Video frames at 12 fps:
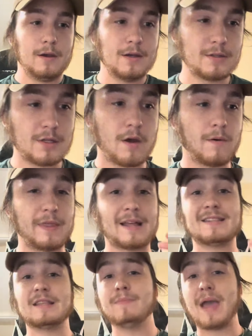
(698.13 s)
So
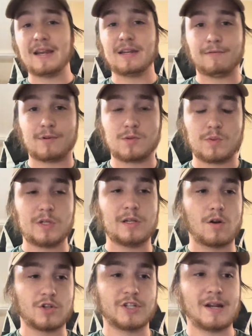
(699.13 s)
that's the main difference between
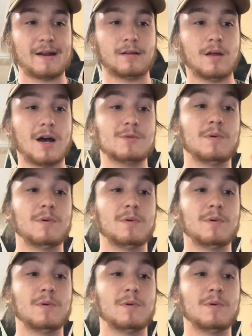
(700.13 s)
our genetic lines.